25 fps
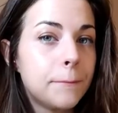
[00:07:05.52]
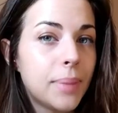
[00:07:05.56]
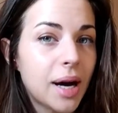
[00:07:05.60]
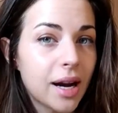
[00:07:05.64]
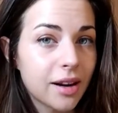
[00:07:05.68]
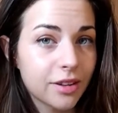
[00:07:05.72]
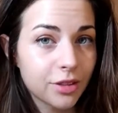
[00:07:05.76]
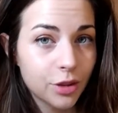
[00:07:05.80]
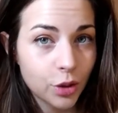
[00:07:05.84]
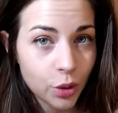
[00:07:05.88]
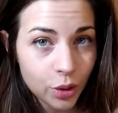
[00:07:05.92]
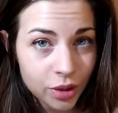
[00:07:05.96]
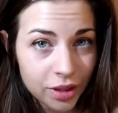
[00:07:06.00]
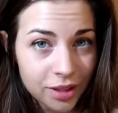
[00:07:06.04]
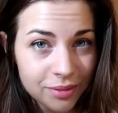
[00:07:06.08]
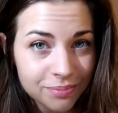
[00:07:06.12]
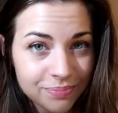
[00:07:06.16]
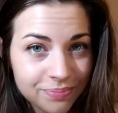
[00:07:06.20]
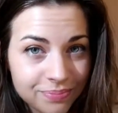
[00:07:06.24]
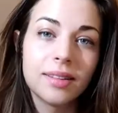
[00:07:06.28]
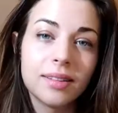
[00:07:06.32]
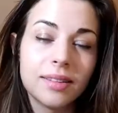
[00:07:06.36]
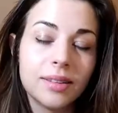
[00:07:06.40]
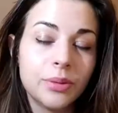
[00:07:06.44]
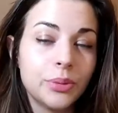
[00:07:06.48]
pardon,
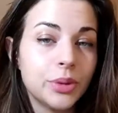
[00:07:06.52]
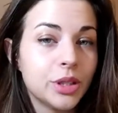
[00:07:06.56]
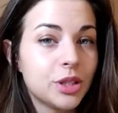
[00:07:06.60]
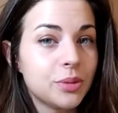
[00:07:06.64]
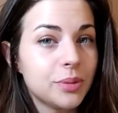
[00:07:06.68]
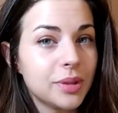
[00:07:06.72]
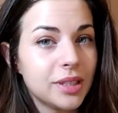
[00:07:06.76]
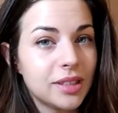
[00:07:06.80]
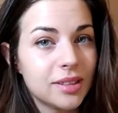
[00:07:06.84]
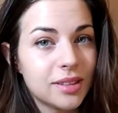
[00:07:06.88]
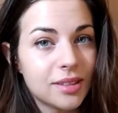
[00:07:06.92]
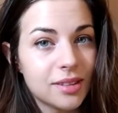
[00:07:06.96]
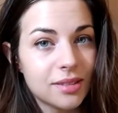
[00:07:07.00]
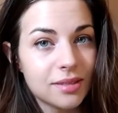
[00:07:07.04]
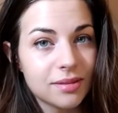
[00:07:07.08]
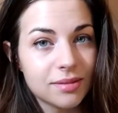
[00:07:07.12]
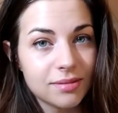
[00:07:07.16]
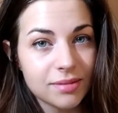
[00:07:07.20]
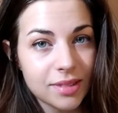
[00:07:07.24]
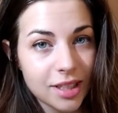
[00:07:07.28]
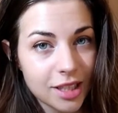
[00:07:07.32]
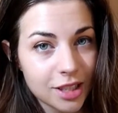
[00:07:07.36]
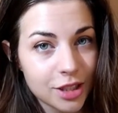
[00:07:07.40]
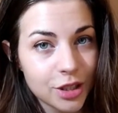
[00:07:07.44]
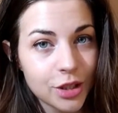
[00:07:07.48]
which means
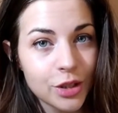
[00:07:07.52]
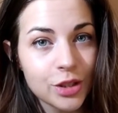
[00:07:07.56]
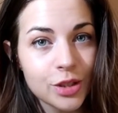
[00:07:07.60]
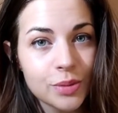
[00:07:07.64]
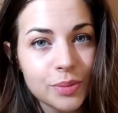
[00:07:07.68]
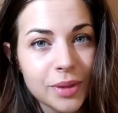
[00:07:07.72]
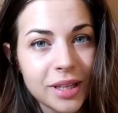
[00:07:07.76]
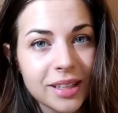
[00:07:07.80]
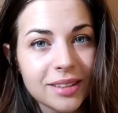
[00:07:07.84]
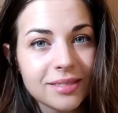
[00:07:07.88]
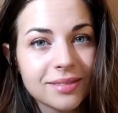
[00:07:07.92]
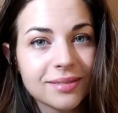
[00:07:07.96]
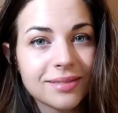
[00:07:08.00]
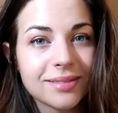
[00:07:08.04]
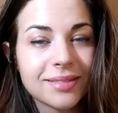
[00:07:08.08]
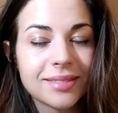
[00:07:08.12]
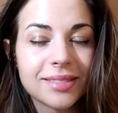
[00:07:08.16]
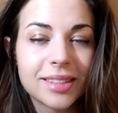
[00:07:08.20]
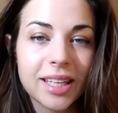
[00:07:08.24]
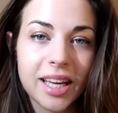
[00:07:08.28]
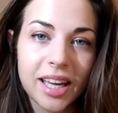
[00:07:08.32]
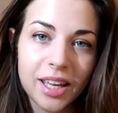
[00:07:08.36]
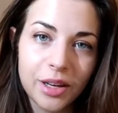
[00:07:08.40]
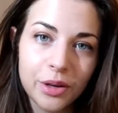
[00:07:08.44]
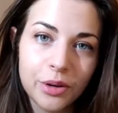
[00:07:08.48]
excuse me,
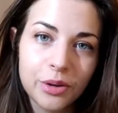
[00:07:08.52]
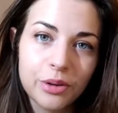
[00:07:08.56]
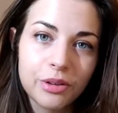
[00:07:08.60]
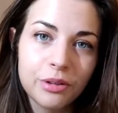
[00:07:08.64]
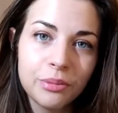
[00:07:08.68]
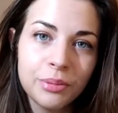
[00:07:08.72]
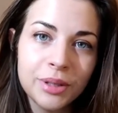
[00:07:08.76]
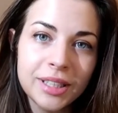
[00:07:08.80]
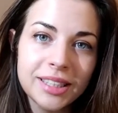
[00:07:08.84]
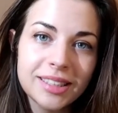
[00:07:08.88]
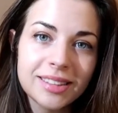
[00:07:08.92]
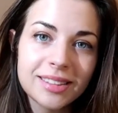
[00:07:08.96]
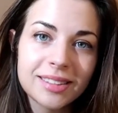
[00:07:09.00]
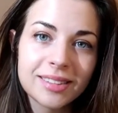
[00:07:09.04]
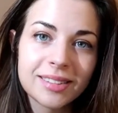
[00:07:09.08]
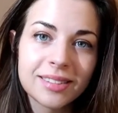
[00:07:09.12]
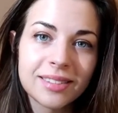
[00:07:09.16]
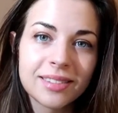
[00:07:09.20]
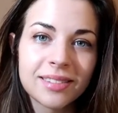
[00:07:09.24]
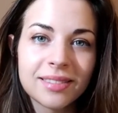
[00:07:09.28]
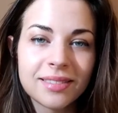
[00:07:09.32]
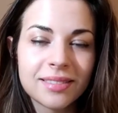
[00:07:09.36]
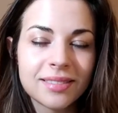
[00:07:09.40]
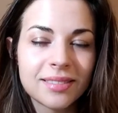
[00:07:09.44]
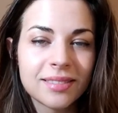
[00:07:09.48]
can you repeat?
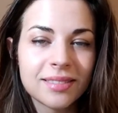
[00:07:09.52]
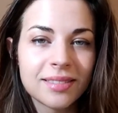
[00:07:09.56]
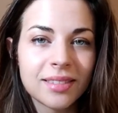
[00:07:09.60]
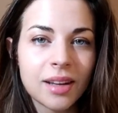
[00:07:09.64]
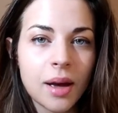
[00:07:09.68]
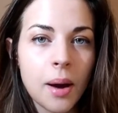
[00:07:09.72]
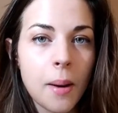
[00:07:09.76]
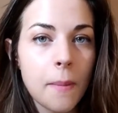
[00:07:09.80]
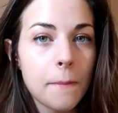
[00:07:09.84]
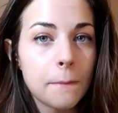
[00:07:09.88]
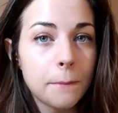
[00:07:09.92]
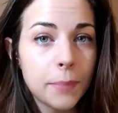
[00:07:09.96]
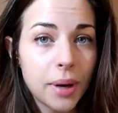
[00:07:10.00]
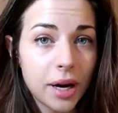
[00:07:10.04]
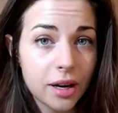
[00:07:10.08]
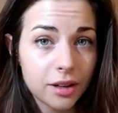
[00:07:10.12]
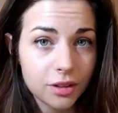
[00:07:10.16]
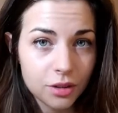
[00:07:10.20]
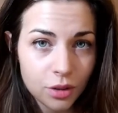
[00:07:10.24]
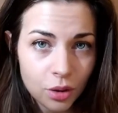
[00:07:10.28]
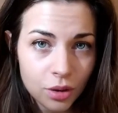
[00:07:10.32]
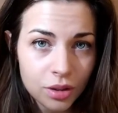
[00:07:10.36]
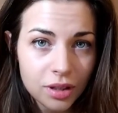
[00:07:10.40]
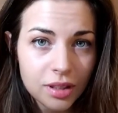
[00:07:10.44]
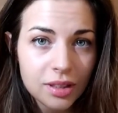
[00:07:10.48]

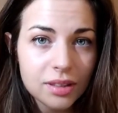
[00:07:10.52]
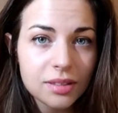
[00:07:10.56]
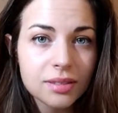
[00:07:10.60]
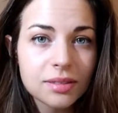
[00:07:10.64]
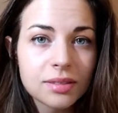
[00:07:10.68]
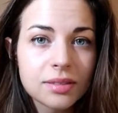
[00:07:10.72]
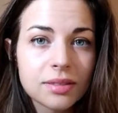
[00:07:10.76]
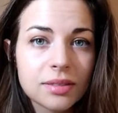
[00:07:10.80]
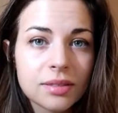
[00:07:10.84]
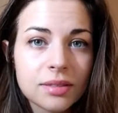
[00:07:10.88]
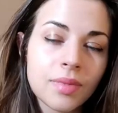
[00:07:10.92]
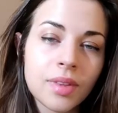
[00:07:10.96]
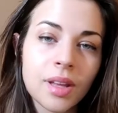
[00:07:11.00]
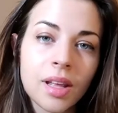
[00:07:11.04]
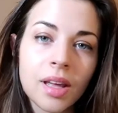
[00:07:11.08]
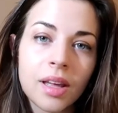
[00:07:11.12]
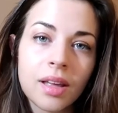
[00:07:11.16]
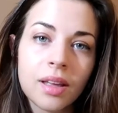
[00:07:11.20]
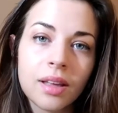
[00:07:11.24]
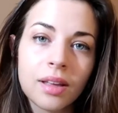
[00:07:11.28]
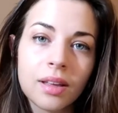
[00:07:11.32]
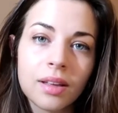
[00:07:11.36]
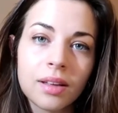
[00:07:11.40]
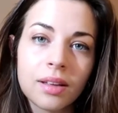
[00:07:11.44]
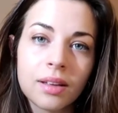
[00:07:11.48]
Pardon?
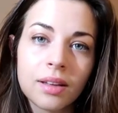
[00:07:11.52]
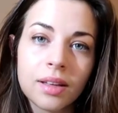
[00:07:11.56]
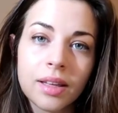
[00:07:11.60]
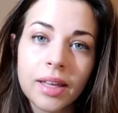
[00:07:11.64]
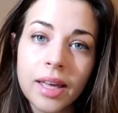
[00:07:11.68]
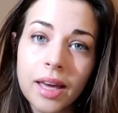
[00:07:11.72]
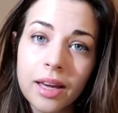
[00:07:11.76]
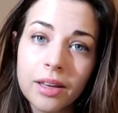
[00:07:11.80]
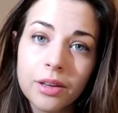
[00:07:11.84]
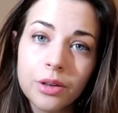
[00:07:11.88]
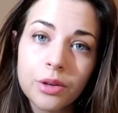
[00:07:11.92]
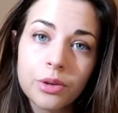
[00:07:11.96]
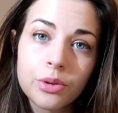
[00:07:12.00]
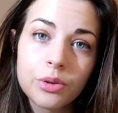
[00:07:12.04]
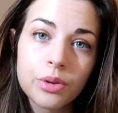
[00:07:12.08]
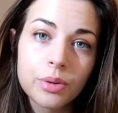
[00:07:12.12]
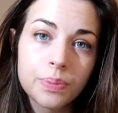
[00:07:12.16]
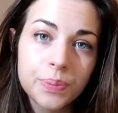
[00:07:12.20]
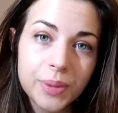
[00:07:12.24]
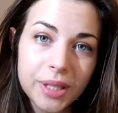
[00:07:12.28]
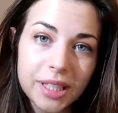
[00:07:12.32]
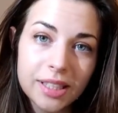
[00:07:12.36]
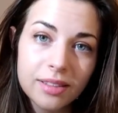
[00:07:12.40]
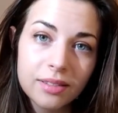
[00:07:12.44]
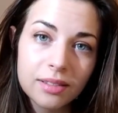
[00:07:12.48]
Can you
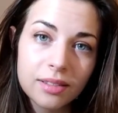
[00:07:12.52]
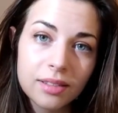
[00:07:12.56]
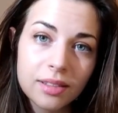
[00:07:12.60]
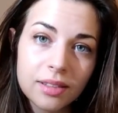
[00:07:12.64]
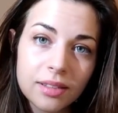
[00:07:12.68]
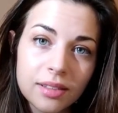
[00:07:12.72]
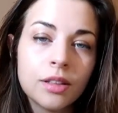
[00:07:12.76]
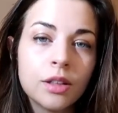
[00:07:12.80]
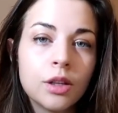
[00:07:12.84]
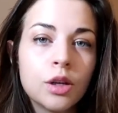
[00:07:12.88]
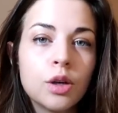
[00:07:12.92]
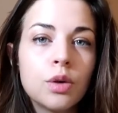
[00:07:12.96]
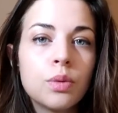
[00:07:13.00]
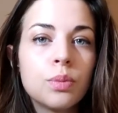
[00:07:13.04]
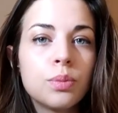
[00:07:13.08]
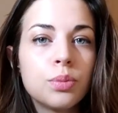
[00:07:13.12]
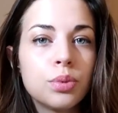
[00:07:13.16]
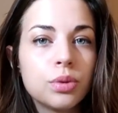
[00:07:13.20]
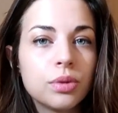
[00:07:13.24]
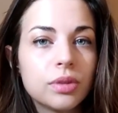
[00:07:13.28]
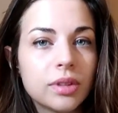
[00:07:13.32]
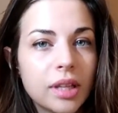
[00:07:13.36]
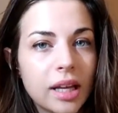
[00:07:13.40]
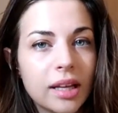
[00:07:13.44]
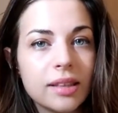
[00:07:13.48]
repeat?
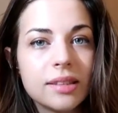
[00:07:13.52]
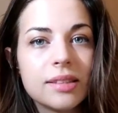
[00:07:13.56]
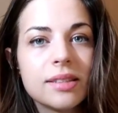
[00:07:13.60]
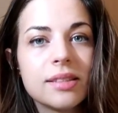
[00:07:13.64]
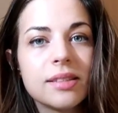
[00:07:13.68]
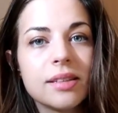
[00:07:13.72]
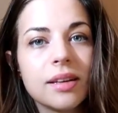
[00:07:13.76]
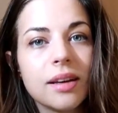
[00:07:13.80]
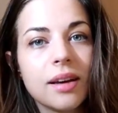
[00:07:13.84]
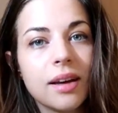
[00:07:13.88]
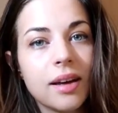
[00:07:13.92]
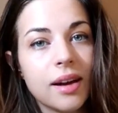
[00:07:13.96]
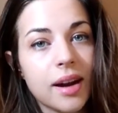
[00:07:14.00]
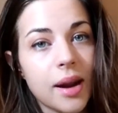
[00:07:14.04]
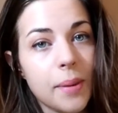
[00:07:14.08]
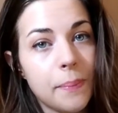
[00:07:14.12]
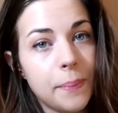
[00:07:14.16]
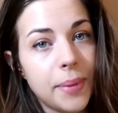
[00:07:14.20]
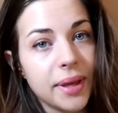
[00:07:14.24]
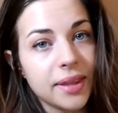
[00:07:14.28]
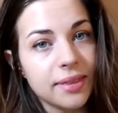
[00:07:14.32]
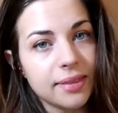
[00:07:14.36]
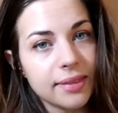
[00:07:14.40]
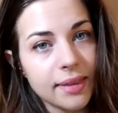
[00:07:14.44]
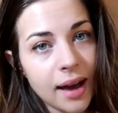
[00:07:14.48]
Puteți
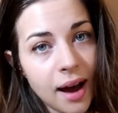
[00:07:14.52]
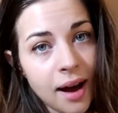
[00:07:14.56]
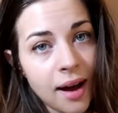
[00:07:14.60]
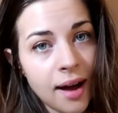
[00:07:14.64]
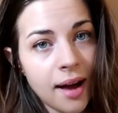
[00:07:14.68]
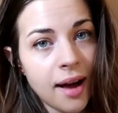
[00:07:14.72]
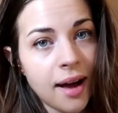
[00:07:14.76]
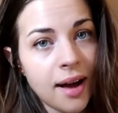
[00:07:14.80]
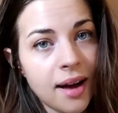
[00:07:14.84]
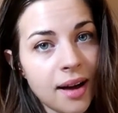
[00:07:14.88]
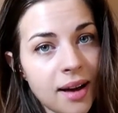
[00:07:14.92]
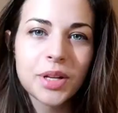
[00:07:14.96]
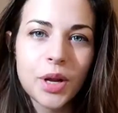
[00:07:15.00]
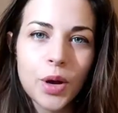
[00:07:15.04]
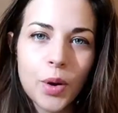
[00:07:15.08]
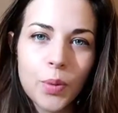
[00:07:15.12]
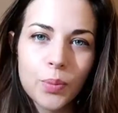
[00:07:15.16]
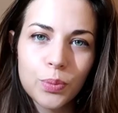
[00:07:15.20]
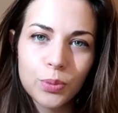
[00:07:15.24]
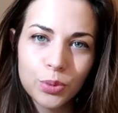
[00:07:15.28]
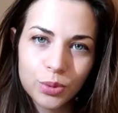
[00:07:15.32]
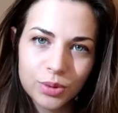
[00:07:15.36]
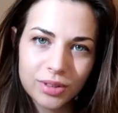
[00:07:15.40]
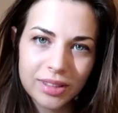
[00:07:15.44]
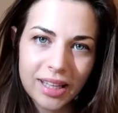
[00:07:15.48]
repeta?
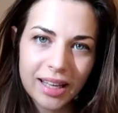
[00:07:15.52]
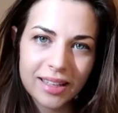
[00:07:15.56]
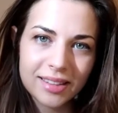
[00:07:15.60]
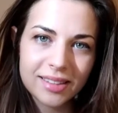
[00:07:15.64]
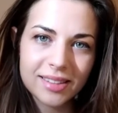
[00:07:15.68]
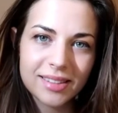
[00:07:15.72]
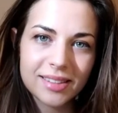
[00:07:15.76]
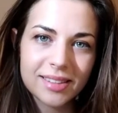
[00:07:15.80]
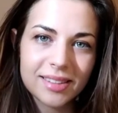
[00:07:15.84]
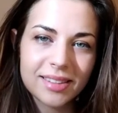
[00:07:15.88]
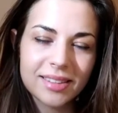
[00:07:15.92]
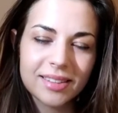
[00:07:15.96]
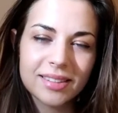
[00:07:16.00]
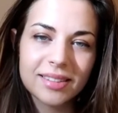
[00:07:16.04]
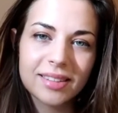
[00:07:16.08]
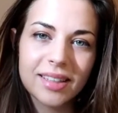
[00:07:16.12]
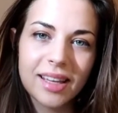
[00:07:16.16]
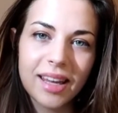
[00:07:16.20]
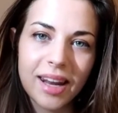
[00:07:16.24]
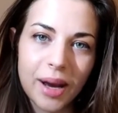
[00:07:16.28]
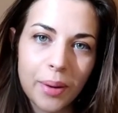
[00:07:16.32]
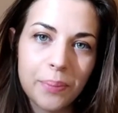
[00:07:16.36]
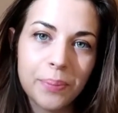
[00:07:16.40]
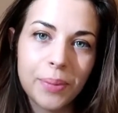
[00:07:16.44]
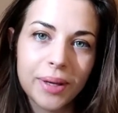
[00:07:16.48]
Puteți
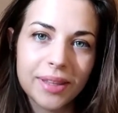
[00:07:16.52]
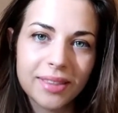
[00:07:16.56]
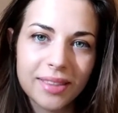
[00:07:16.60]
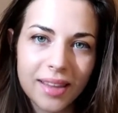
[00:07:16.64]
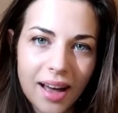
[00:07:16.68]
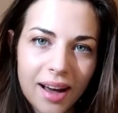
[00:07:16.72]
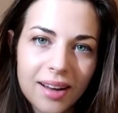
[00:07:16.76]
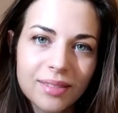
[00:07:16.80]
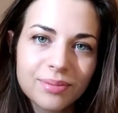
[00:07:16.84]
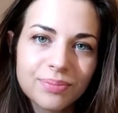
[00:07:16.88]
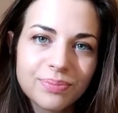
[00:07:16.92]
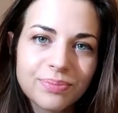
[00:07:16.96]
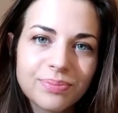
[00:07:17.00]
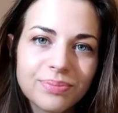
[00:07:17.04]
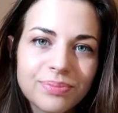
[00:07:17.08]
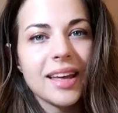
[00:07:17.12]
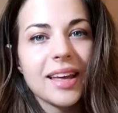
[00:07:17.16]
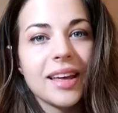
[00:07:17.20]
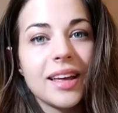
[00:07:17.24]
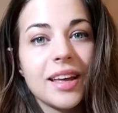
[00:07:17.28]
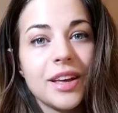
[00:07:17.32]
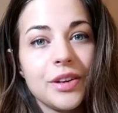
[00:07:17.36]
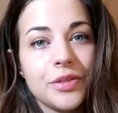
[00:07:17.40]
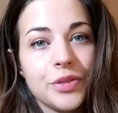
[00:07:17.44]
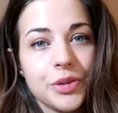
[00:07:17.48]
repeta?
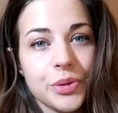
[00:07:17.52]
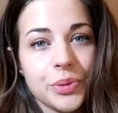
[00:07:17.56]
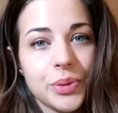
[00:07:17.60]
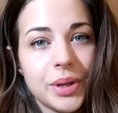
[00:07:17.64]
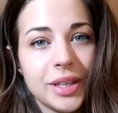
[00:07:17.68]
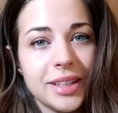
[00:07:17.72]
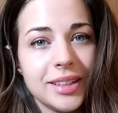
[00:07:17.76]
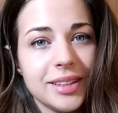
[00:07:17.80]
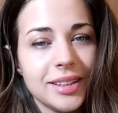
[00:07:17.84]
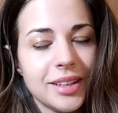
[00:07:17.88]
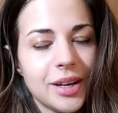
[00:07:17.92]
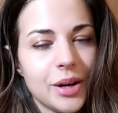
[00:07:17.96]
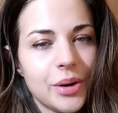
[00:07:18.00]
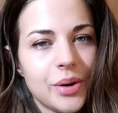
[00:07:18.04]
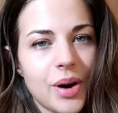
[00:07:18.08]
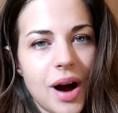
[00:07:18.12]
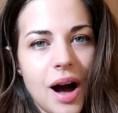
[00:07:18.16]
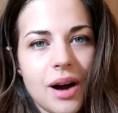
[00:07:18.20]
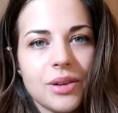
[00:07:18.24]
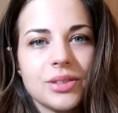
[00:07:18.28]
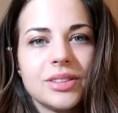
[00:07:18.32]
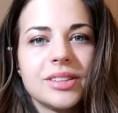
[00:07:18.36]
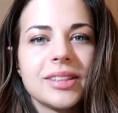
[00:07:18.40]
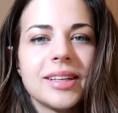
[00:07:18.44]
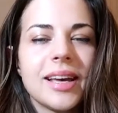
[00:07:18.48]
If you want to know
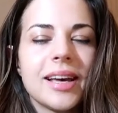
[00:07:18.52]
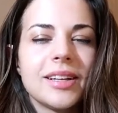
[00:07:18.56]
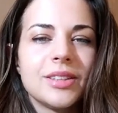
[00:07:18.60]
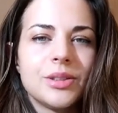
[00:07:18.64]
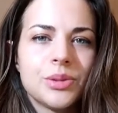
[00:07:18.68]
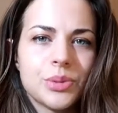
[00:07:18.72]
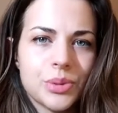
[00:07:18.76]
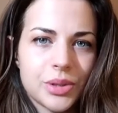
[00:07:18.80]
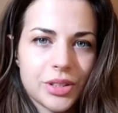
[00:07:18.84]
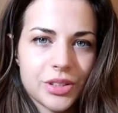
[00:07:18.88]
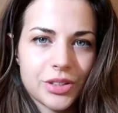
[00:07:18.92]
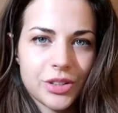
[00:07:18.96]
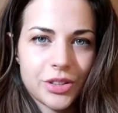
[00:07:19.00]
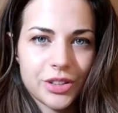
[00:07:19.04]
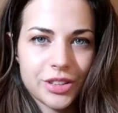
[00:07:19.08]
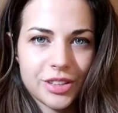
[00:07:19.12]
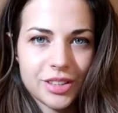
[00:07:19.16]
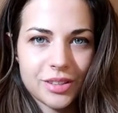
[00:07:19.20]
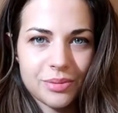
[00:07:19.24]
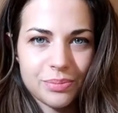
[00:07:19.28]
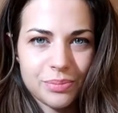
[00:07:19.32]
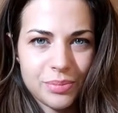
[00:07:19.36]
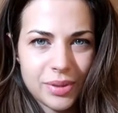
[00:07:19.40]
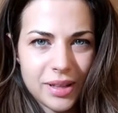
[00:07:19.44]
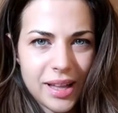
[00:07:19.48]
how to get to a
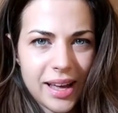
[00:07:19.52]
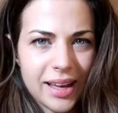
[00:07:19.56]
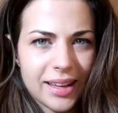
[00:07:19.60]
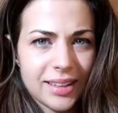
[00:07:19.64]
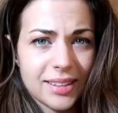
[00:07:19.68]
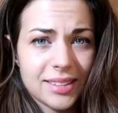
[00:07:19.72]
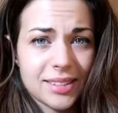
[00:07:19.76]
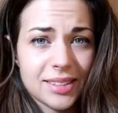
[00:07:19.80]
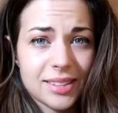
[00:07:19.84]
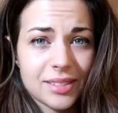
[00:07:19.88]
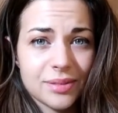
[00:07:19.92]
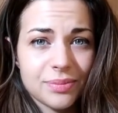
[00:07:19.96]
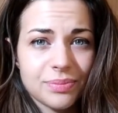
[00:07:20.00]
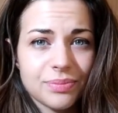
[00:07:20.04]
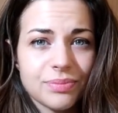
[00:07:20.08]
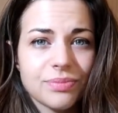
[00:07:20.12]
certain place,